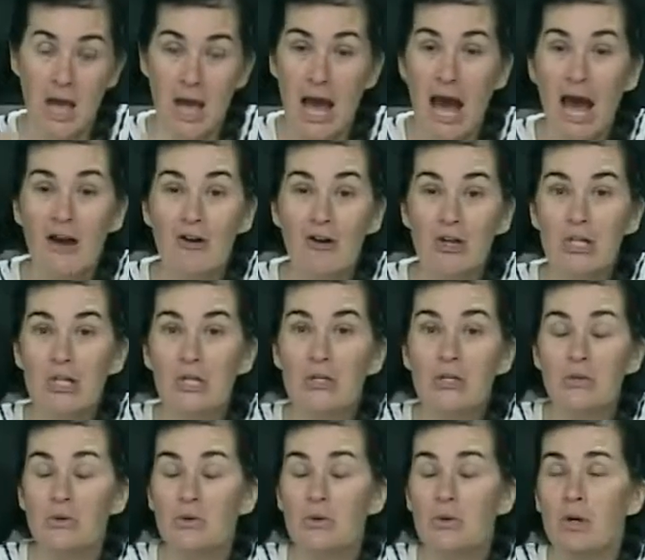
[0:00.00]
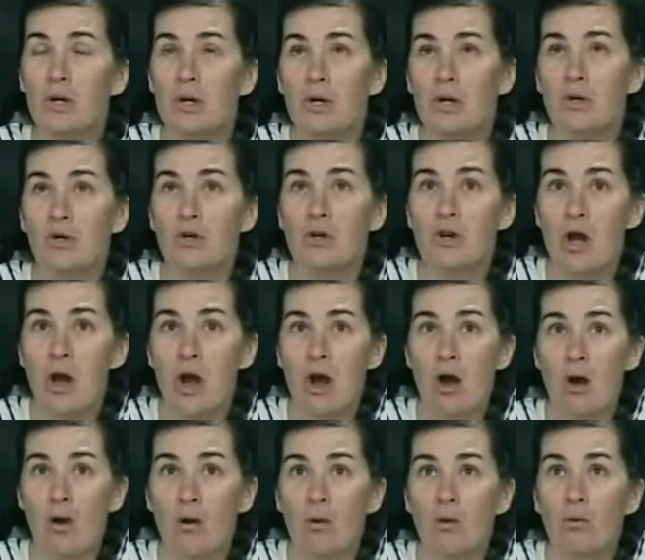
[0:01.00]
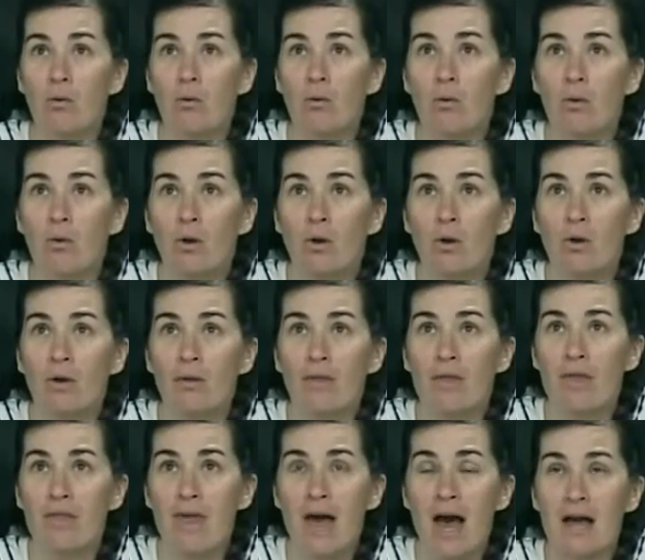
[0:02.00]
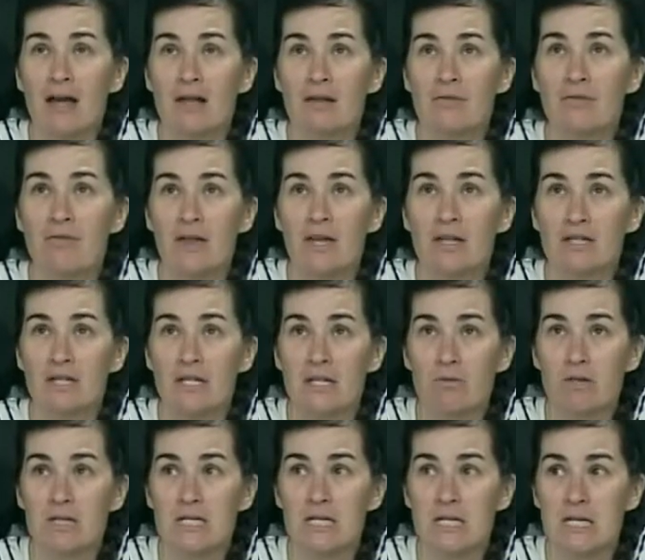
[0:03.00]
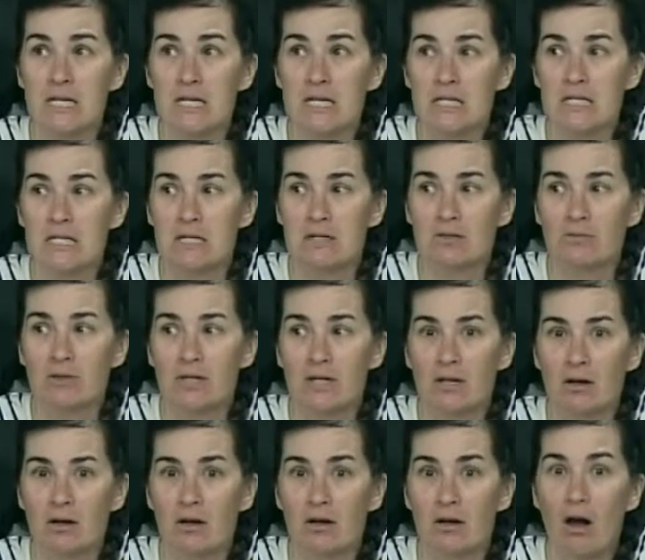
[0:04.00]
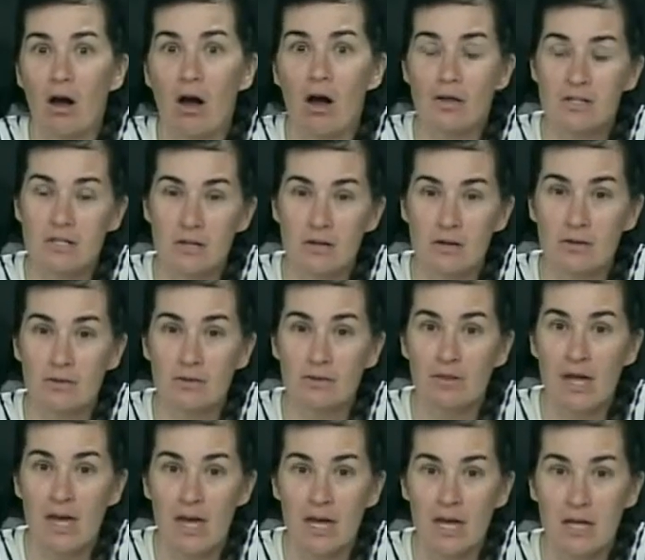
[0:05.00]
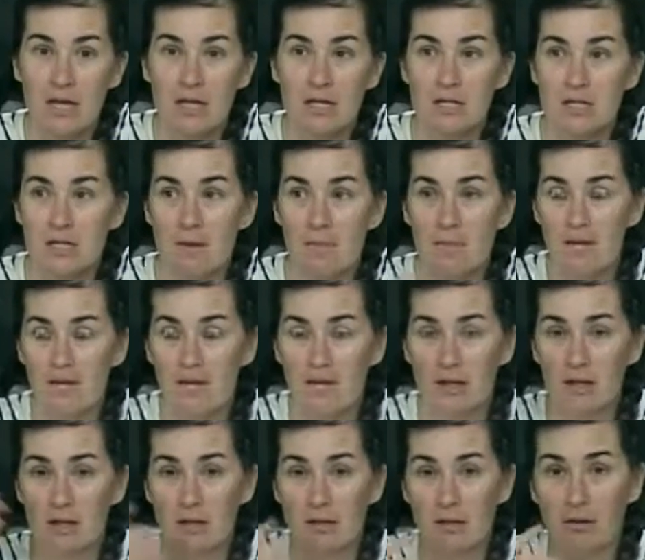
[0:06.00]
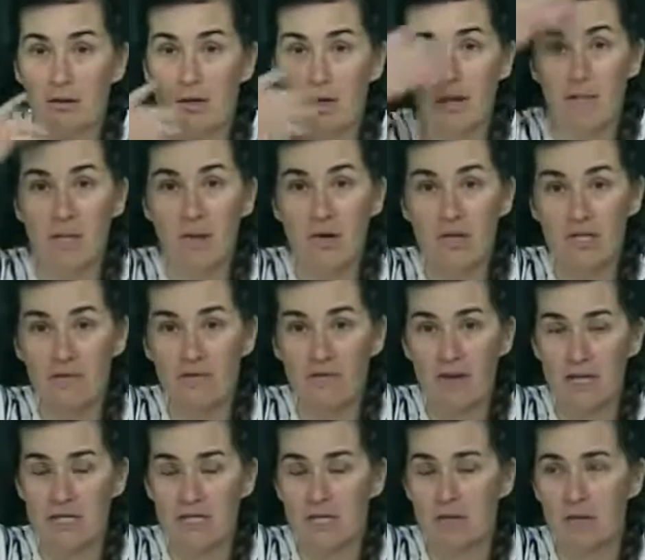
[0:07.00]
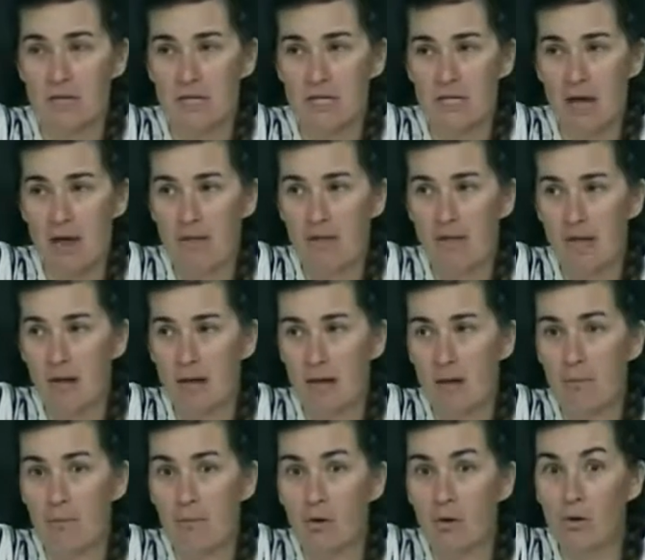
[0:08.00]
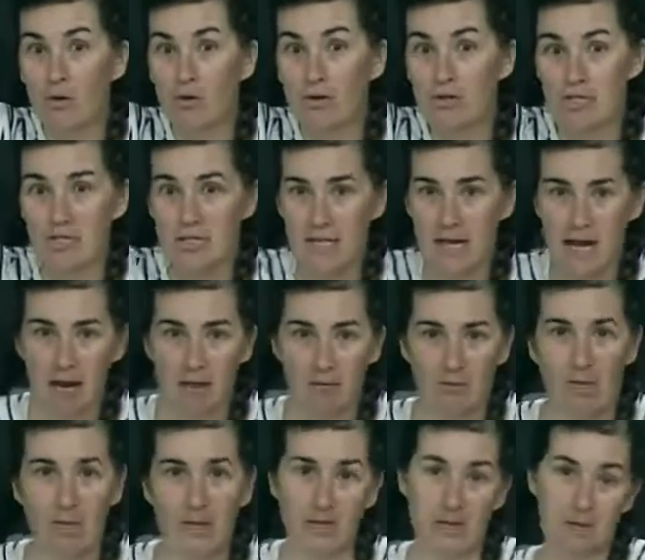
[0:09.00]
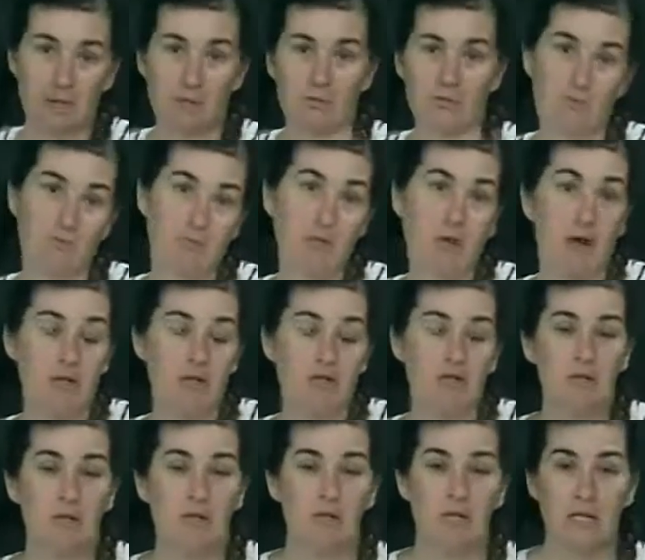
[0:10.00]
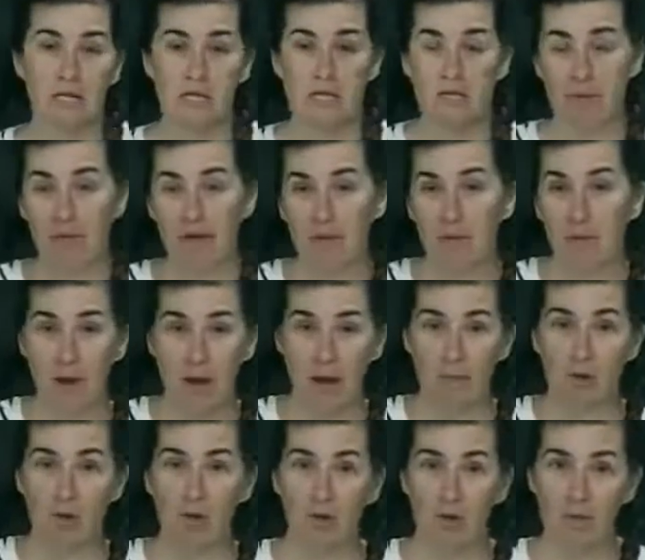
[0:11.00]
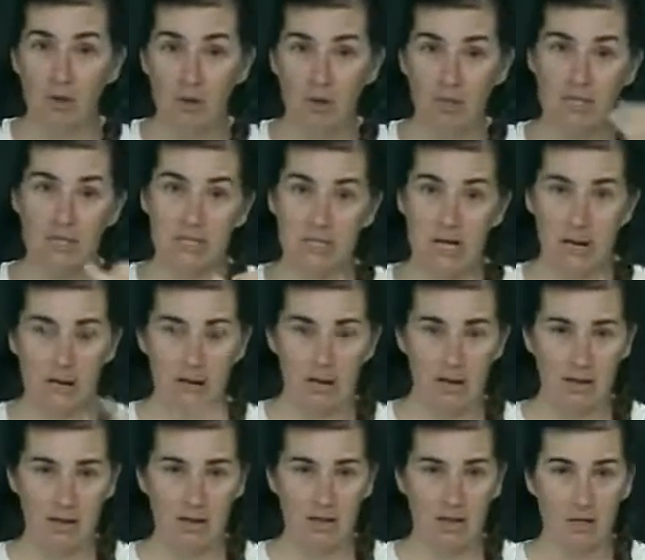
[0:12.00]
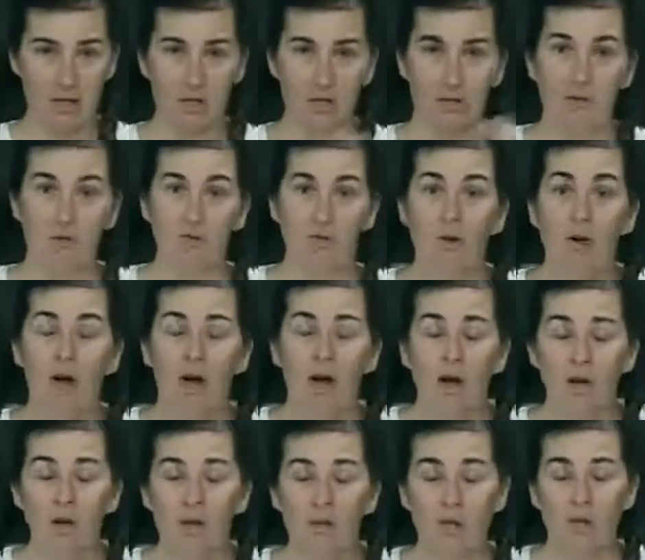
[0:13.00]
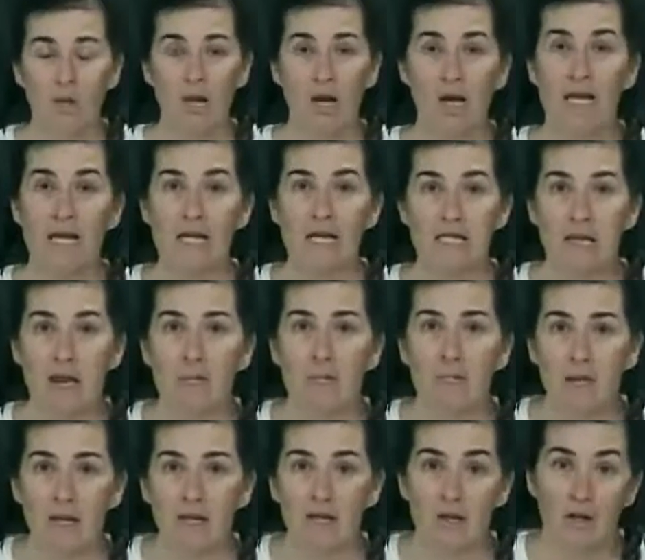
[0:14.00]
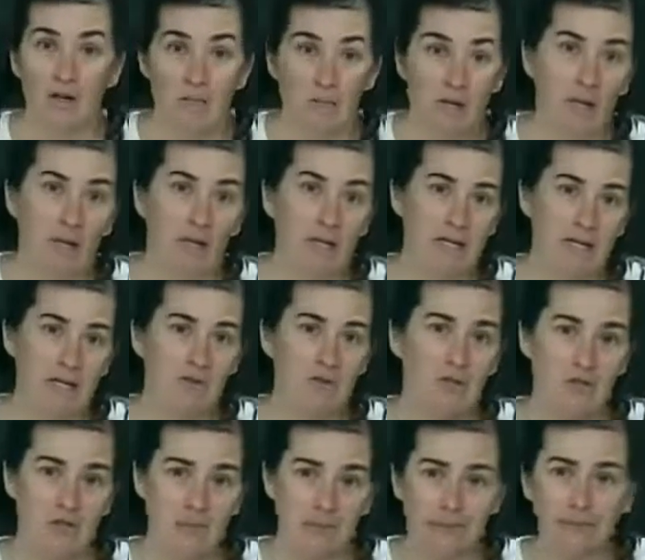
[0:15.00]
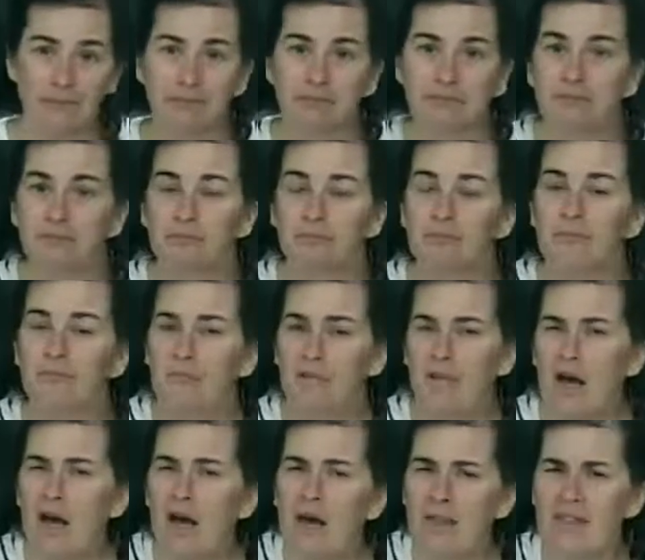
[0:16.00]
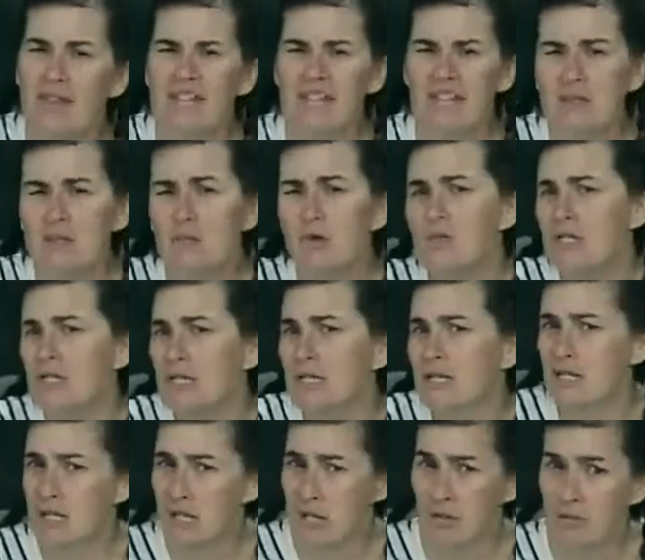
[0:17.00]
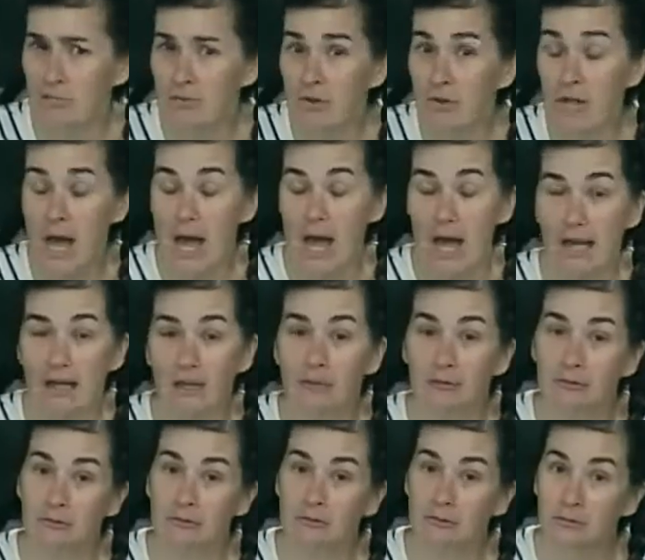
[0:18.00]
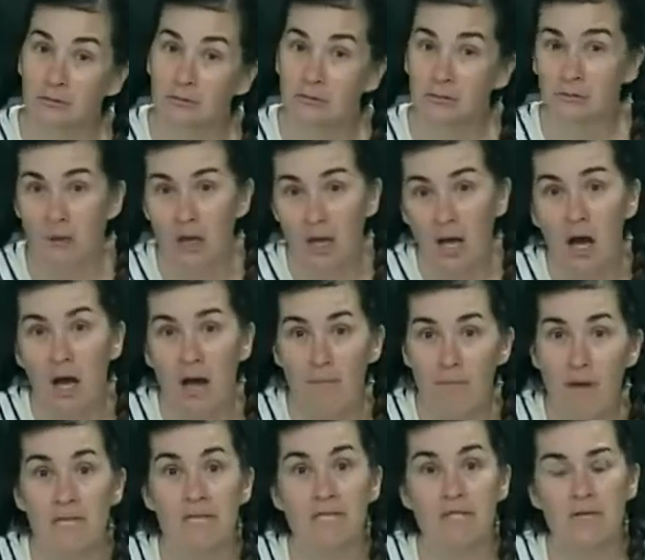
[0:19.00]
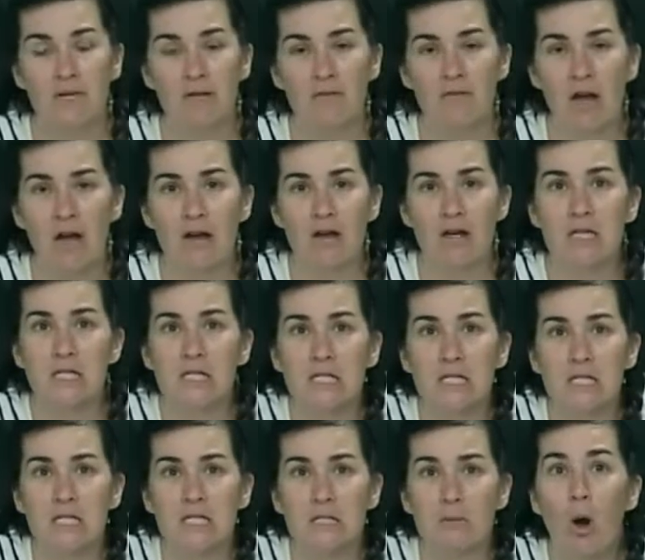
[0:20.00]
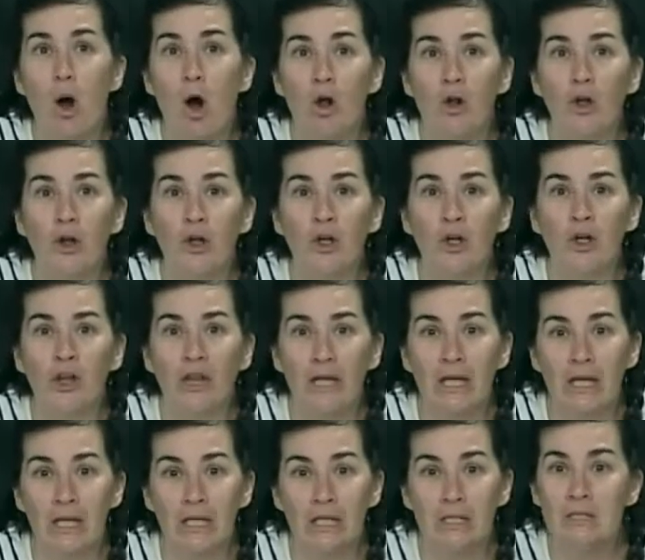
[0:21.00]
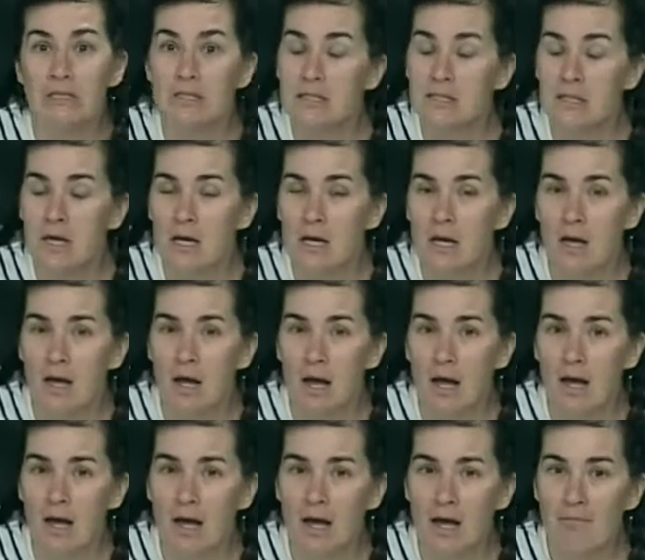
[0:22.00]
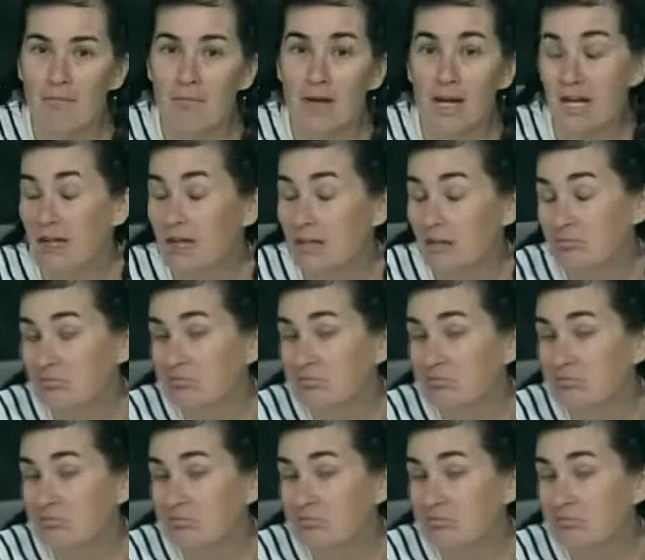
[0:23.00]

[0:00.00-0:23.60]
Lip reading: How do you know that sequence isn't real? Also, then somebody inputs a fake sequence and then pulls it down, like a grad student needs to make a primer, it pulls it down, and then you've created something that could be really dangerous. This is mostly a concern for like bacteria and viruses, smaller things, but